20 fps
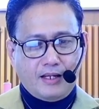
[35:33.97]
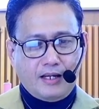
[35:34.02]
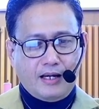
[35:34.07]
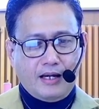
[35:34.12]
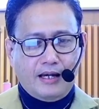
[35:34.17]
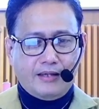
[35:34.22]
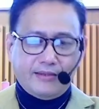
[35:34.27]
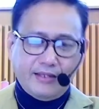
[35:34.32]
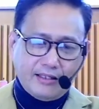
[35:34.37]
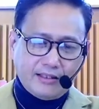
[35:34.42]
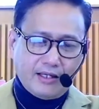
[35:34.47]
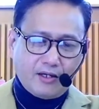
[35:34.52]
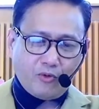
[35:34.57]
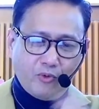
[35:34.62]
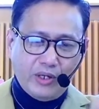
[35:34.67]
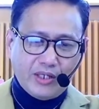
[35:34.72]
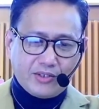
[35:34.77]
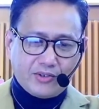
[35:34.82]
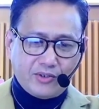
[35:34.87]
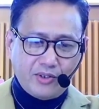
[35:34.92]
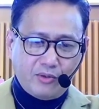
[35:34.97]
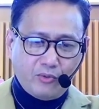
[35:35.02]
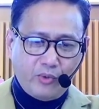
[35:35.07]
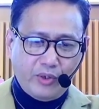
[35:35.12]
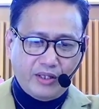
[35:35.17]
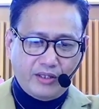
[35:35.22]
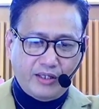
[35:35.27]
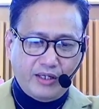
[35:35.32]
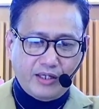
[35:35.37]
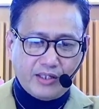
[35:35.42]
I think the question
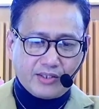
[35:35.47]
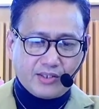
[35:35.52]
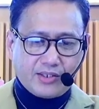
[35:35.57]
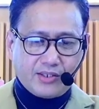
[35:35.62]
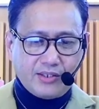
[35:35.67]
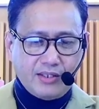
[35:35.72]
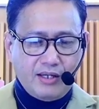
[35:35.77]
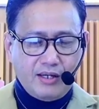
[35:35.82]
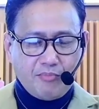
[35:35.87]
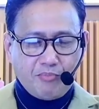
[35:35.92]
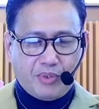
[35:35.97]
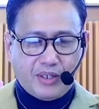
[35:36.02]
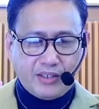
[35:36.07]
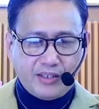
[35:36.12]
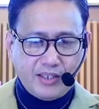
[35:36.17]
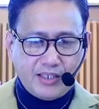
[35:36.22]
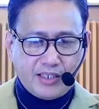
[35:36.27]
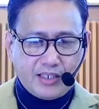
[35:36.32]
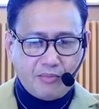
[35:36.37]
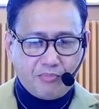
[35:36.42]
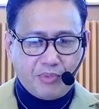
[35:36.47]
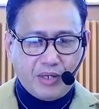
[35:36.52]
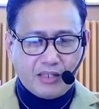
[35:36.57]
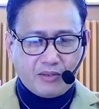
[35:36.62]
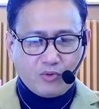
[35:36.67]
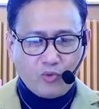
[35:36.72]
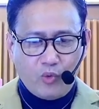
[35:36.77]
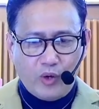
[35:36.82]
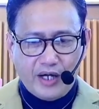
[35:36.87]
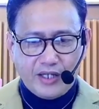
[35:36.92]
with this
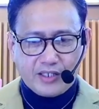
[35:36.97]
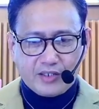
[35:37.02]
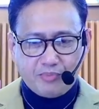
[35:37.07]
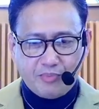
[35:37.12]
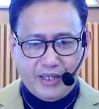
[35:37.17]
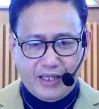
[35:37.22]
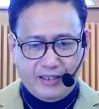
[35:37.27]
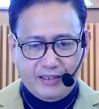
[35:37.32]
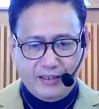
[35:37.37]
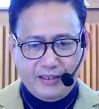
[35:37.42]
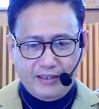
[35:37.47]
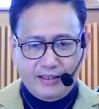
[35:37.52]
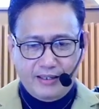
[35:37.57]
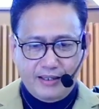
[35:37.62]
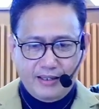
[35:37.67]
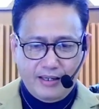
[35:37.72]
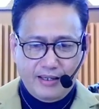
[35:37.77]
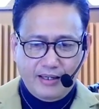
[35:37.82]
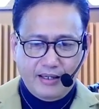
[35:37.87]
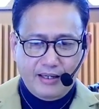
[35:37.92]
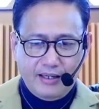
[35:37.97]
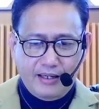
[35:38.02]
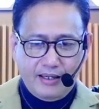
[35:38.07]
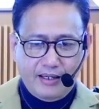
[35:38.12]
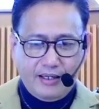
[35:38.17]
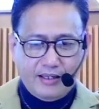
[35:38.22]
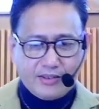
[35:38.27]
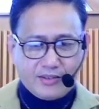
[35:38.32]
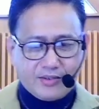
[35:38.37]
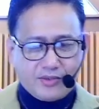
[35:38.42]
participant wise man
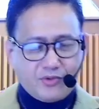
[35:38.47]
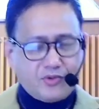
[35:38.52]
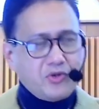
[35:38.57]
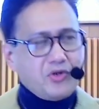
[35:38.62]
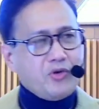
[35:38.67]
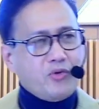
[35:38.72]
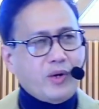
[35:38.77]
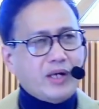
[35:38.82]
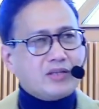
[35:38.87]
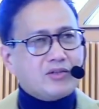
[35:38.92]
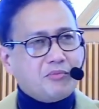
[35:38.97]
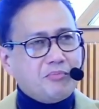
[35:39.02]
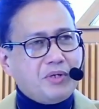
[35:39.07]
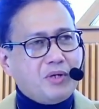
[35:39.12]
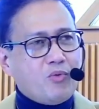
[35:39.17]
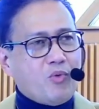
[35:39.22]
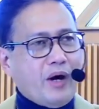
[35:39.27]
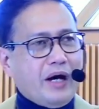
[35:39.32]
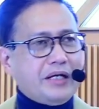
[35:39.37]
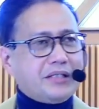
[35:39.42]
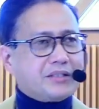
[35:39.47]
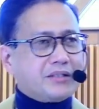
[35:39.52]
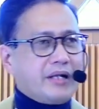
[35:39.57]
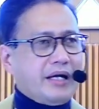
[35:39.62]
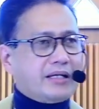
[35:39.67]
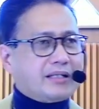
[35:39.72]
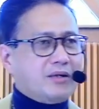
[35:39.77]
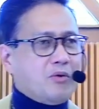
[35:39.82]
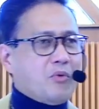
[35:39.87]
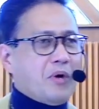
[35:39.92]
is, do you want to be wise
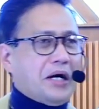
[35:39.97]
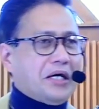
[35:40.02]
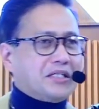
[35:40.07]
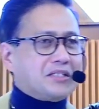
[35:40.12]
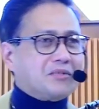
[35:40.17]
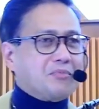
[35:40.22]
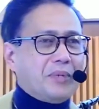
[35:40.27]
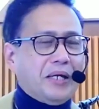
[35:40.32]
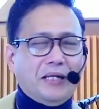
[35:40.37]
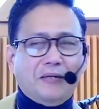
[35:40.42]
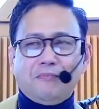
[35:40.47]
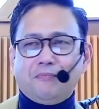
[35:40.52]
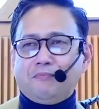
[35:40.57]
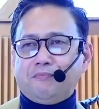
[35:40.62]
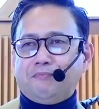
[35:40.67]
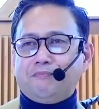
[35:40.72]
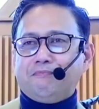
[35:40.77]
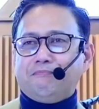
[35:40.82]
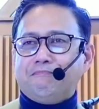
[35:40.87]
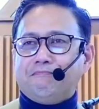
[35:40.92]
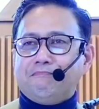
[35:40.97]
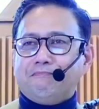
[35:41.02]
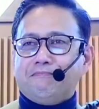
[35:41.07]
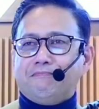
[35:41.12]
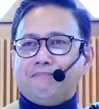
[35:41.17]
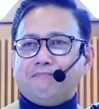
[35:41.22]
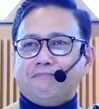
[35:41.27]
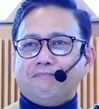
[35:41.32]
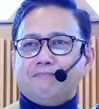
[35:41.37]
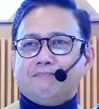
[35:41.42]
like the wise men?
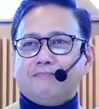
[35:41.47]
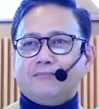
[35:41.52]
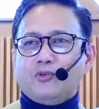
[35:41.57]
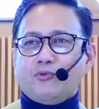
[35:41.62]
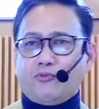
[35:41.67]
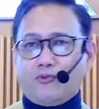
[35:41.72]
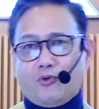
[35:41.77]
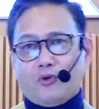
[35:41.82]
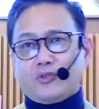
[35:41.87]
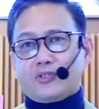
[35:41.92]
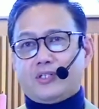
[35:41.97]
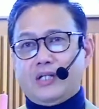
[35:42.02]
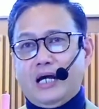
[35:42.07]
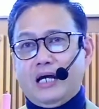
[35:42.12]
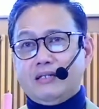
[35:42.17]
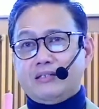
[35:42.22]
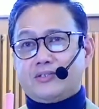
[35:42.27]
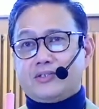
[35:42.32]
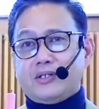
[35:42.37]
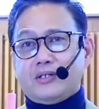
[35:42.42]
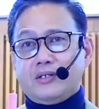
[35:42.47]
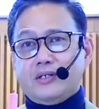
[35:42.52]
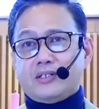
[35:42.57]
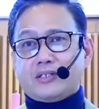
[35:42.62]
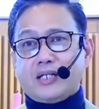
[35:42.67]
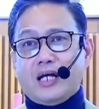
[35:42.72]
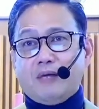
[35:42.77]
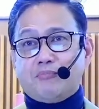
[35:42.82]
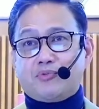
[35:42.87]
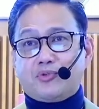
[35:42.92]
Of course, the answer
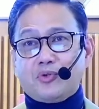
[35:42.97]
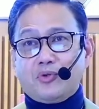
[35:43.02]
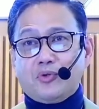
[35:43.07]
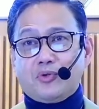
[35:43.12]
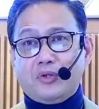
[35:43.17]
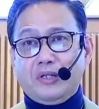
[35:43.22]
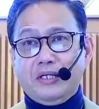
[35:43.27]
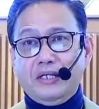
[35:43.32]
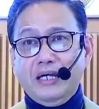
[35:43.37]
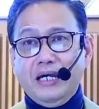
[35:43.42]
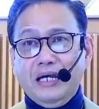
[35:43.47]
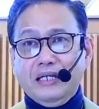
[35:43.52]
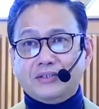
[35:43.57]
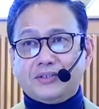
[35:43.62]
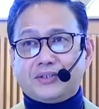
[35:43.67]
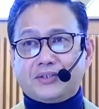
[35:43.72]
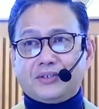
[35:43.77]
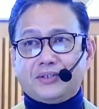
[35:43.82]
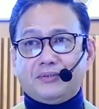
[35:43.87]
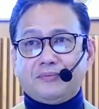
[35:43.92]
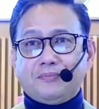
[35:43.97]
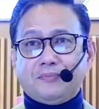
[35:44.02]
is absolutely yes.